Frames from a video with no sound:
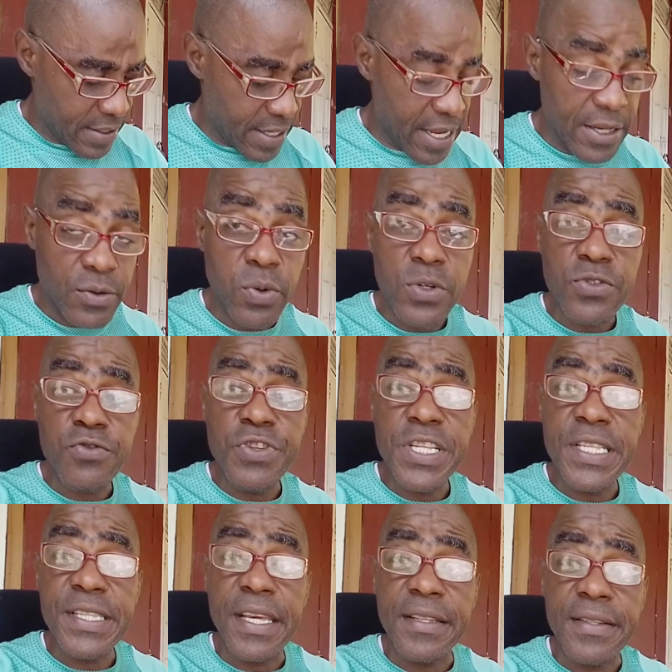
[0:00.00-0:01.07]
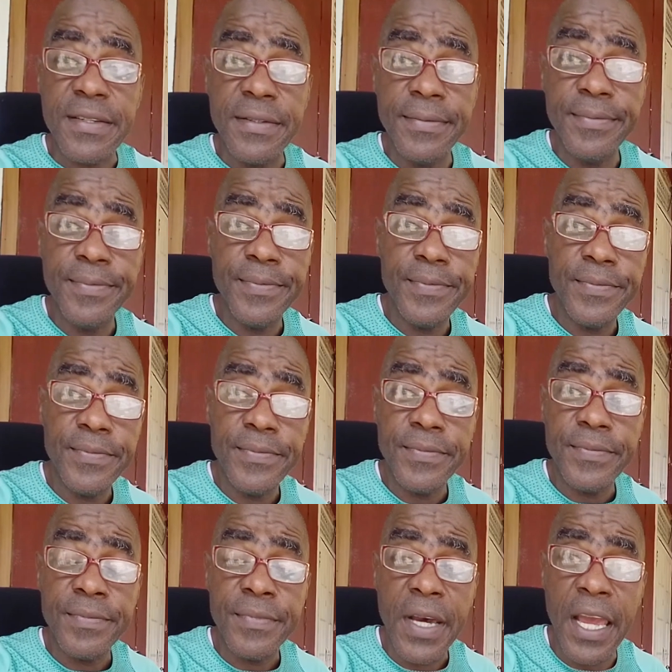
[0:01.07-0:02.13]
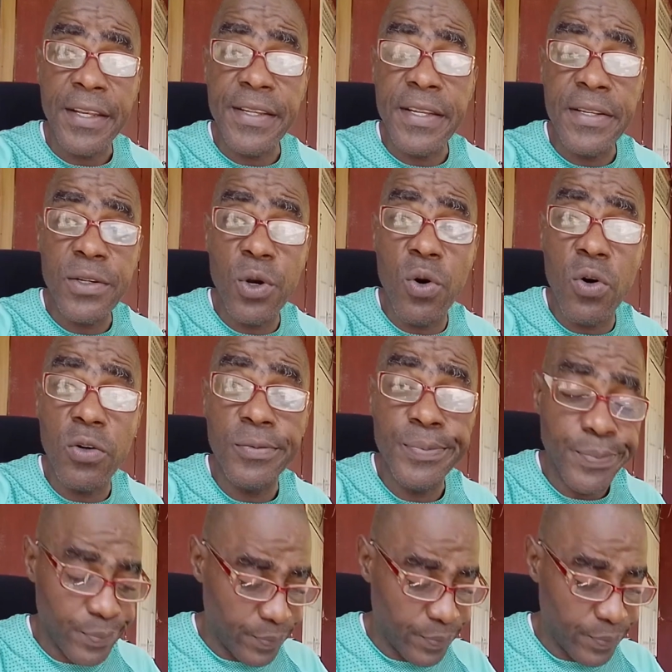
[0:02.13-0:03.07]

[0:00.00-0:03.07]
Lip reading: Date was reset. I didn't go.